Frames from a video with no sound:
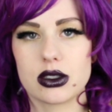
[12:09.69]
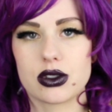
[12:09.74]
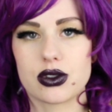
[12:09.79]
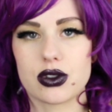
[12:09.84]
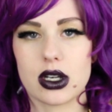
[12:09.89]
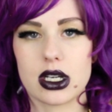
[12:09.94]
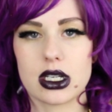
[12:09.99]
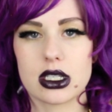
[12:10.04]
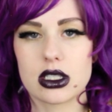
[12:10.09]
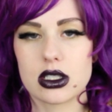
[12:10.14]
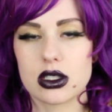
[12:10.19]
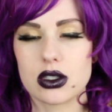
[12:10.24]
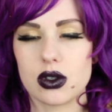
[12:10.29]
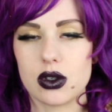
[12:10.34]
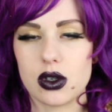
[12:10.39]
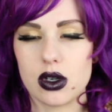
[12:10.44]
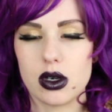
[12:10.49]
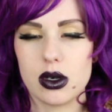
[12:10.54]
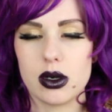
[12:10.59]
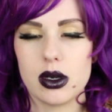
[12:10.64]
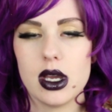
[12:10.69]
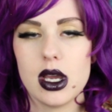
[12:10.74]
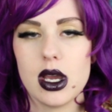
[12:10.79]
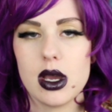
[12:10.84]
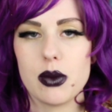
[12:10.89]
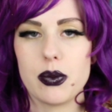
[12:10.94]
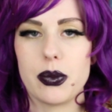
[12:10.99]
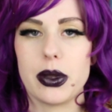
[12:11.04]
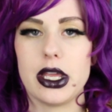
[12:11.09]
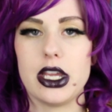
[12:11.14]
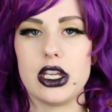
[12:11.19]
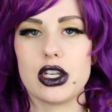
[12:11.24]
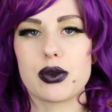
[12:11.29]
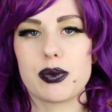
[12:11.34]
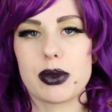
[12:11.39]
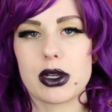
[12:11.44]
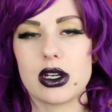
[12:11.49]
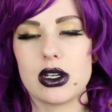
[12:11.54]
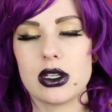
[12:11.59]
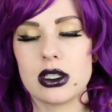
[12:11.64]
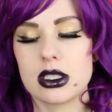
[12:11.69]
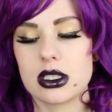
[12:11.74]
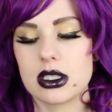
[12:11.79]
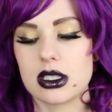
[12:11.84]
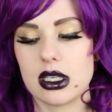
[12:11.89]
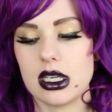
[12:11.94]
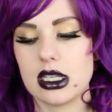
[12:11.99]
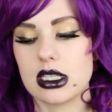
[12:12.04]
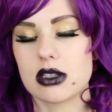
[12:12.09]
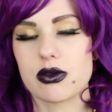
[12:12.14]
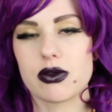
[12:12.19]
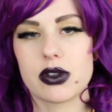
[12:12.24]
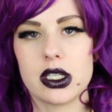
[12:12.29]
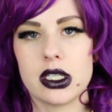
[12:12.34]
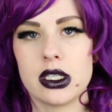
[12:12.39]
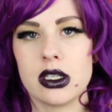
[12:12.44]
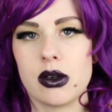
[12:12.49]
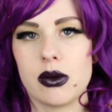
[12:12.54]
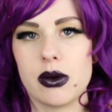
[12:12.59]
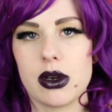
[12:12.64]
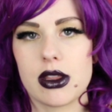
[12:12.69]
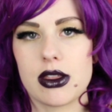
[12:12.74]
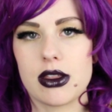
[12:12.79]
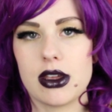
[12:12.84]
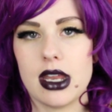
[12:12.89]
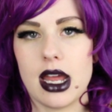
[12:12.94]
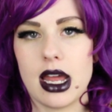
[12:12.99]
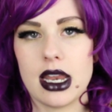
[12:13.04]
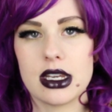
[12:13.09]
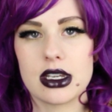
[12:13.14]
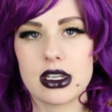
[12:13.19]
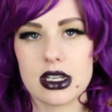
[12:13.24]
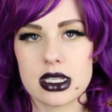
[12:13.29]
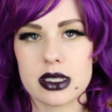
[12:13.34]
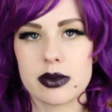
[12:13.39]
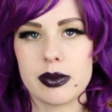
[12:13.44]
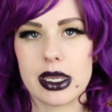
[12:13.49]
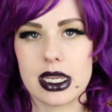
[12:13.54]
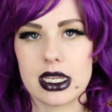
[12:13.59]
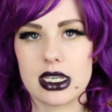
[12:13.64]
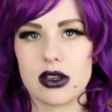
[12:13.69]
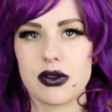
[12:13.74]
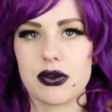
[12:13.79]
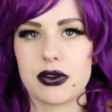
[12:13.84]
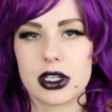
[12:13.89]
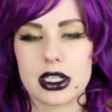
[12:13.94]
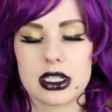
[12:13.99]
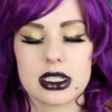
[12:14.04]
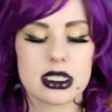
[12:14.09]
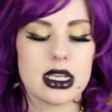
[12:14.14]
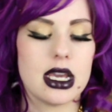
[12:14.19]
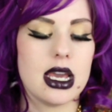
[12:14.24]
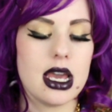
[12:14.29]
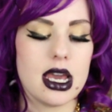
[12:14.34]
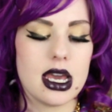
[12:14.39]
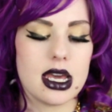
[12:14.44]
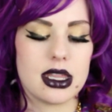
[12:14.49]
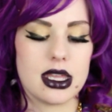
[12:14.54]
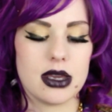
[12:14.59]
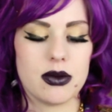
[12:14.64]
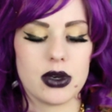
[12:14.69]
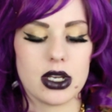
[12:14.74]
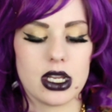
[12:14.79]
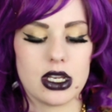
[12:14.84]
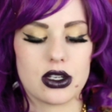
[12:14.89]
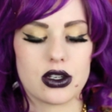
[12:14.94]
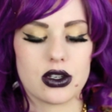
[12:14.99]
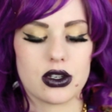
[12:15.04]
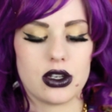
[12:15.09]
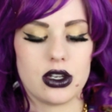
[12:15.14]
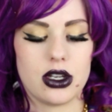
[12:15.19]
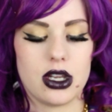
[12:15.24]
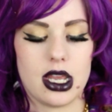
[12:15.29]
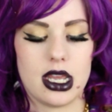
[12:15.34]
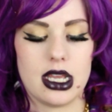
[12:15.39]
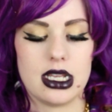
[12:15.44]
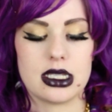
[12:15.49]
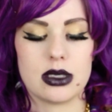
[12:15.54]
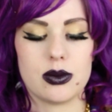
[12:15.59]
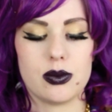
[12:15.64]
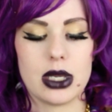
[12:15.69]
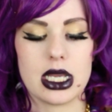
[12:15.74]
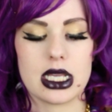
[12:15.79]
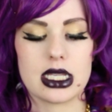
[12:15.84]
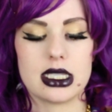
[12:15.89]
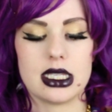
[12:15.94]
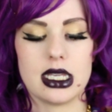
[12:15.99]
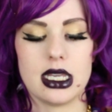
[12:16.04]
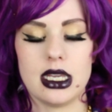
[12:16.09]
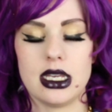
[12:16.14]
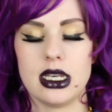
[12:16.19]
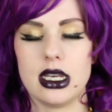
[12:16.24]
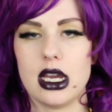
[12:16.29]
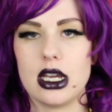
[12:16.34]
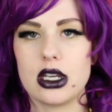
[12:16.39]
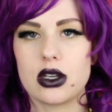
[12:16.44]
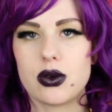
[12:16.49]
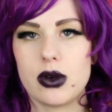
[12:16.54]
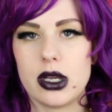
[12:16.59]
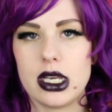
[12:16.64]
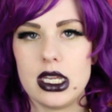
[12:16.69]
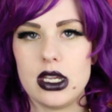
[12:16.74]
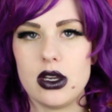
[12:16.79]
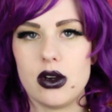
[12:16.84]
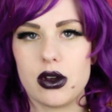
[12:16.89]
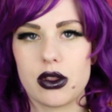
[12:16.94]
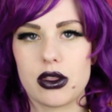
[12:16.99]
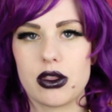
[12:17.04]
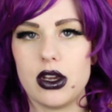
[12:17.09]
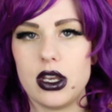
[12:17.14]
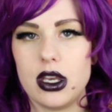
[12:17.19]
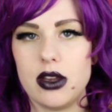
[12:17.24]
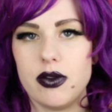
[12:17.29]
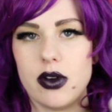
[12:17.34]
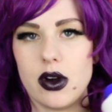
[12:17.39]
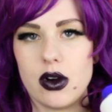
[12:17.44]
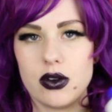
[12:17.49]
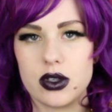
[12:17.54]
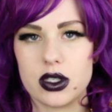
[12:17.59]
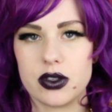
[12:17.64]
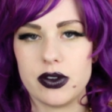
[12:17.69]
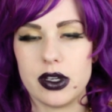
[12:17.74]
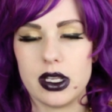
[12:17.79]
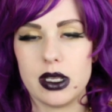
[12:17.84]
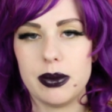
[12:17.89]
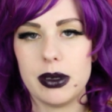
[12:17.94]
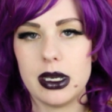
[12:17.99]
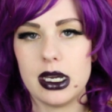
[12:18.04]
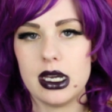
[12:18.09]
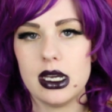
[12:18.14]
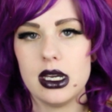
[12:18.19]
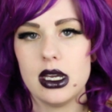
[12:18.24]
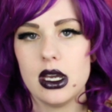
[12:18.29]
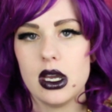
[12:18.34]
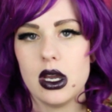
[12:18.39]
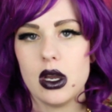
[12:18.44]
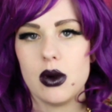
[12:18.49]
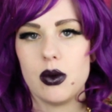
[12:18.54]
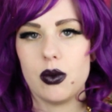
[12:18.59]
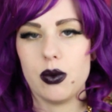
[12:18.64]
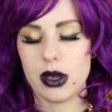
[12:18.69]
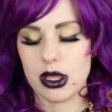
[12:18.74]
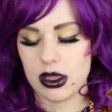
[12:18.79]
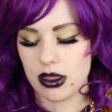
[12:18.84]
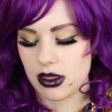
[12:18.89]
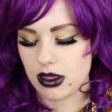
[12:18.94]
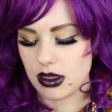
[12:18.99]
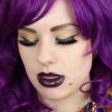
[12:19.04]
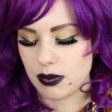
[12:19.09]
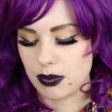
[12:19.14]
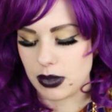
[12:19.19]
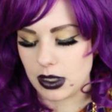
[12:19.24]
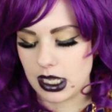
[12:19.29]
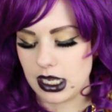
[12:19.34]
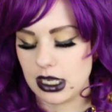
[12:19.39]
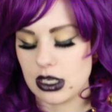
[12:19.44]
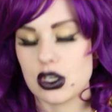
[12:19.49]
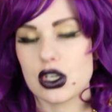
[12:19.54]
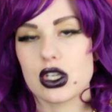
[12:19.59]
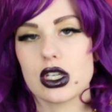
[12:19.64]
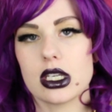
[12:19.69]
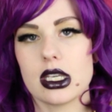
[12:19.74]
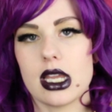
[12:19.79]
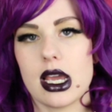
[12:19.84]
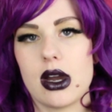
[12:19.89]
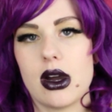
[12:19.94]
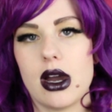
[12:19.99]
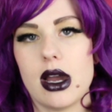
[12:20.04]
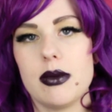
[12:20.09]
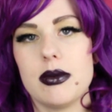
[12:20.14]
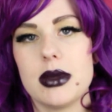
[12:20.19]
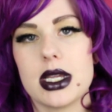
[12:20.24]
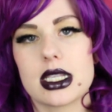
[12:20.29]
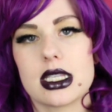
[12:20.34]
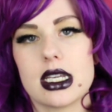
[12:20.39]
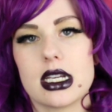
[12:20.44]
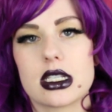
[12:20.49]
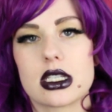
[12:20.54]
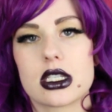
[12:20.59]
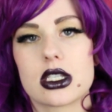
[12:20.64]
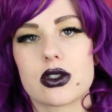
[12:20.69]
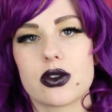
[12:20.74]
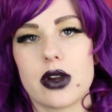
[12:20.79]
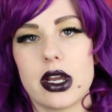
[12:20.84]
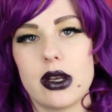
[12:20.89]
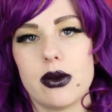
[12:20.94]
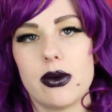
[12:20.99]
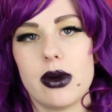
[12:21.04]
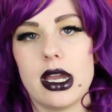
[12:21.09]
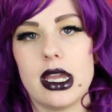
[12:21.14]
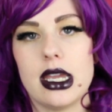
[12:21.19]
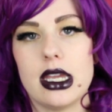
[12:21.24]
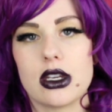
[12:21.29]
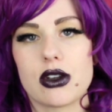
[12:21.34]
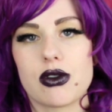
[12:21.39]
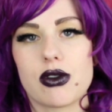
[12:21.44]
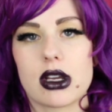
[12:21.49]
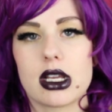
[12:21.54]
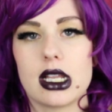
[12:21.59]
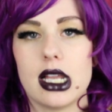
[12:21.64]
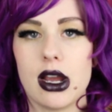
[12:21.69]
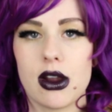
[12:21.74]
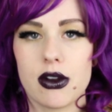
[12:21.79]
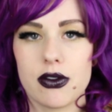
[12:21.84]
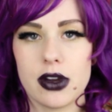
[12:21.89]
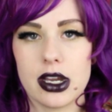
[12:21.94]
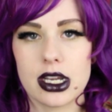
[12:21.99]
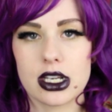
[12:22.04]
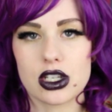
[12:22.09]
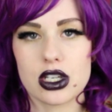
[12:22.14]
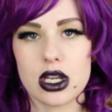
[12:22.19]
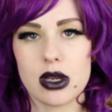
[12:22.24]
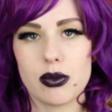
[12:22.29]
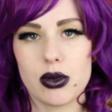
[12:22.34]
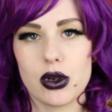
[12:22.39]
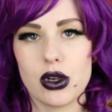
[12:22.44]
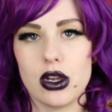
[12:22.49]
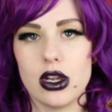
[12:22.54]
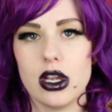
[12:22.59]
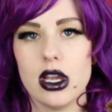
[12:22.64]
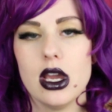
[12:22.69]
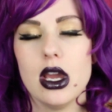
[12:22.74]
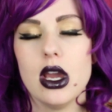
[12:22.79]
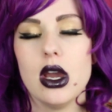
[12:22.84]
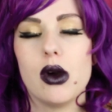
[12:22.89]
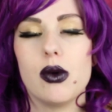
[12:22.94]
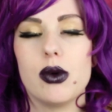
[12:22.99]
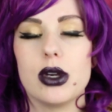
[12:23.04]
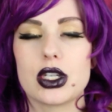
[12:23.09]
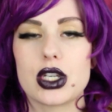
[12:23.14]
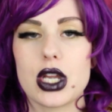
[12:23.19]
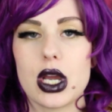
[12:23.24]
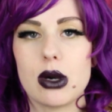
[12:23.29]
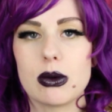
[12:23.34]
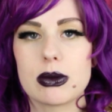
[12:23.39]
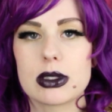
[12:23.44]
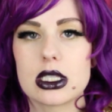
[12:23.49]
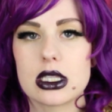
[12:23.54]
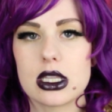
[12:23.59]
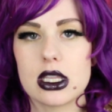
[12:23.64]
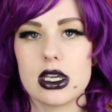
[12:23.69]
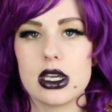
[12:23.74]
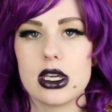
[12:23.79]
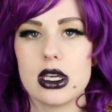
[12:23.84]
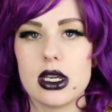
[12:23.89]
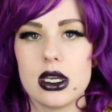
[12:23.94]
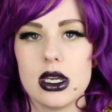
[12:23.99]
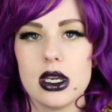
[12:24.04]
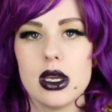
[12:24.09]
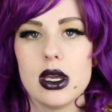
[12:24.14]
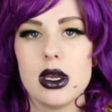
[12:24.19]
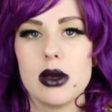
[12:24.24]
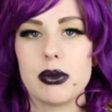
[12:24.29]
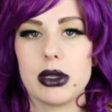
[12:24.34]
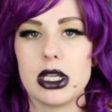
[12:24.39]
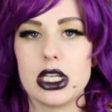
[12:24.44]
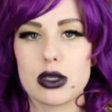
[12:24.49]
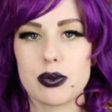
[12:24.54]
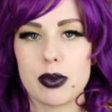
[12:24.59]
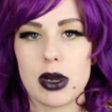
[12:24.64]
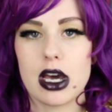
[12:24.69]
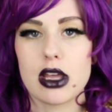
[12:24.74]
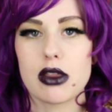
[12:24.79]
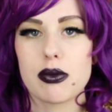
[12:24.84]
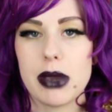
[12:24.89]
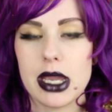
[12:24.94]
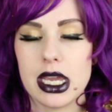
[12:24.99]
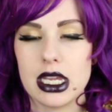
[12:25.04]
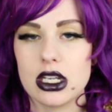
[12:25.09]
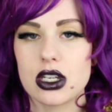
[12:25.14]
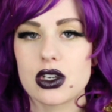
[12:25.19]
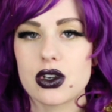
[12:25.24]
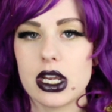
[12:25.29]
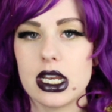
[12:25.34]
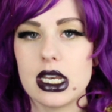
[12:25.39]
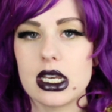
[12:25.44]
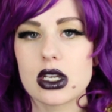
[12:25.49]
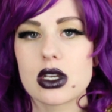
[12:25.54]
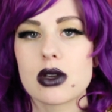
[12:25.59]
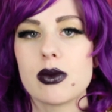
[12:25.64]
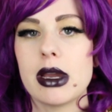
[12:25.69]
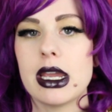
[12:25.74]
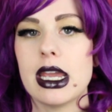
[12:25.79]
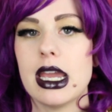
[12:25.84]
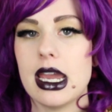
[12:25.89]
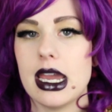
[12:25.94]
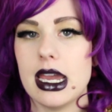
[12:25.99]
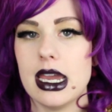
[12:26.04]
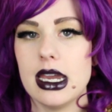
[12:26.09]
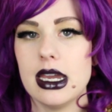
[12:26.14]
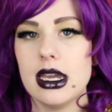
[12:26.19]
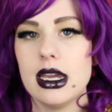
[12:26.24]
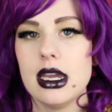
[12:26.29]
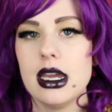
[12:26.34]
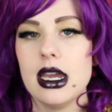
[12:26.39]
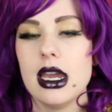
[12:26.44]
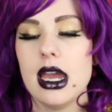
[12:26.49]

drugstore bleach, because it's really not worth it and it does make a difference. Then what I do is mix in a 20 or 30 volt developer with the bleach. Now I mix that straight away into a clarifying shampoo, which helps the bleach bath penetrate into my hair.